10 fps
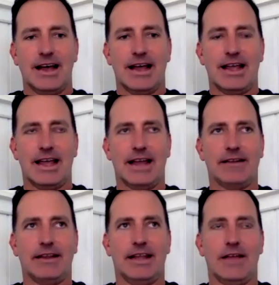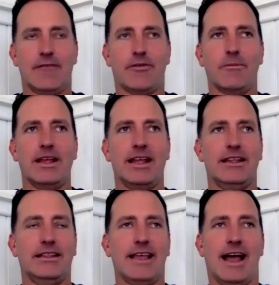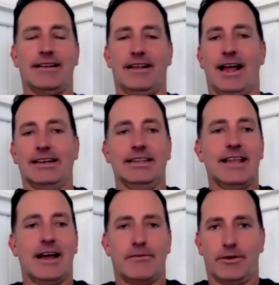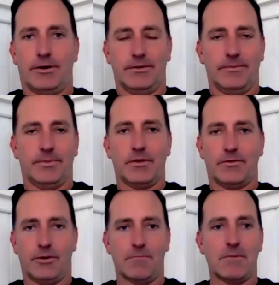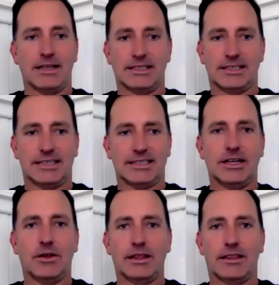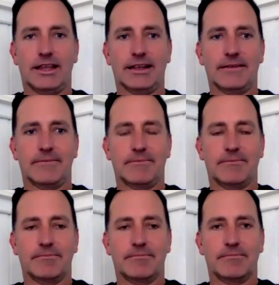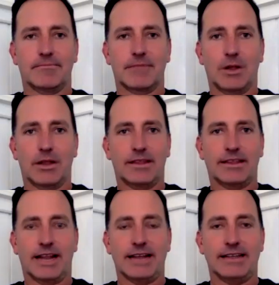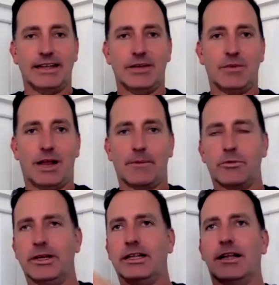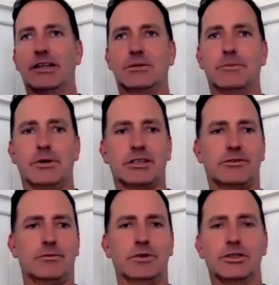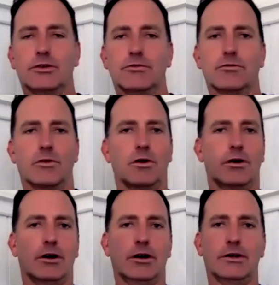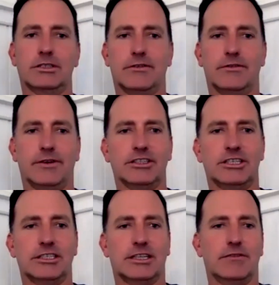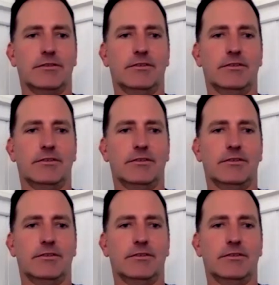And for me, that I did that for months. That's the only thing that I did, while I'm reading lots of books from Richard Rohr, who's a Franciscan